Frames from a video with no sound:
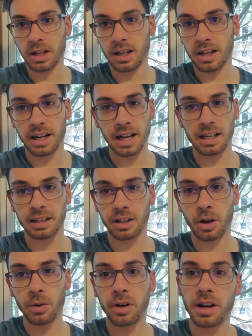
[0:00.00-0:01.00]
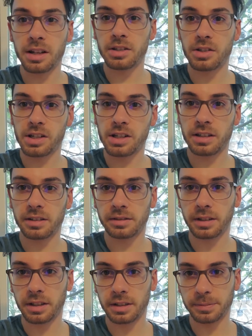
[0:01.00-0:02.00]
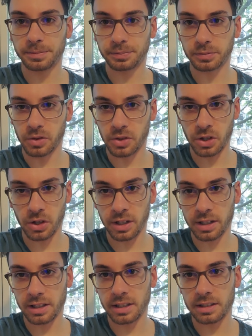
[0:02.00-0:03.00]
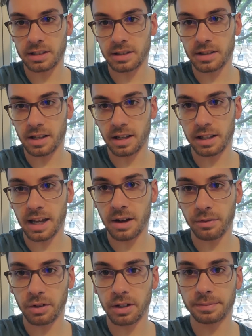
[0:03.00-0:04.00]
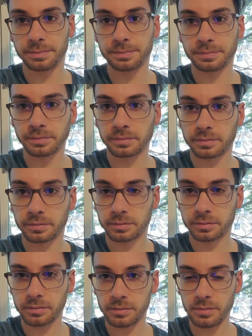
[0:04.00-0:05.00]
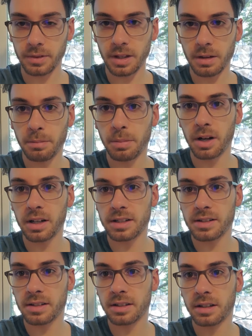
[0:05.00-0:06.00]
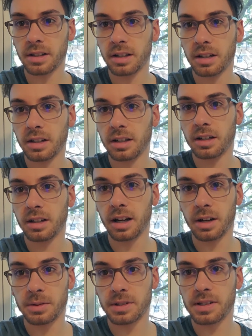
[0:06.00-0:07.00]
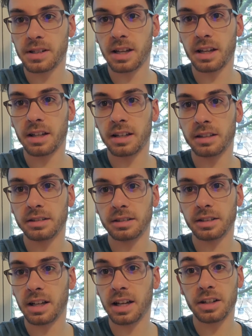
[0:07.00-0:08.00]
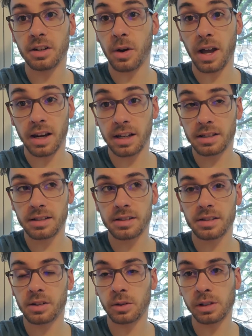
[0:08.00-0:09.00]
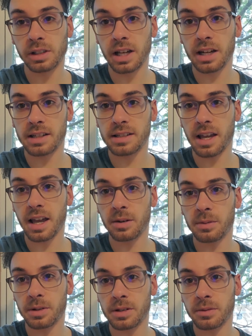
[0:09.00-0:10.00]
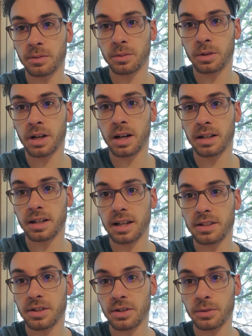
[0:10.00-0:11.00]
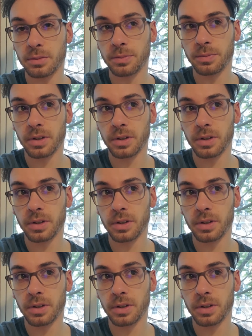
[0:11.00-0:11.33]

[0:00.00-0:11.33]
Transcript: And I had lower energy um, during and slightly after it. But I would say I had no headaches. Only headaches I had were, were on day two.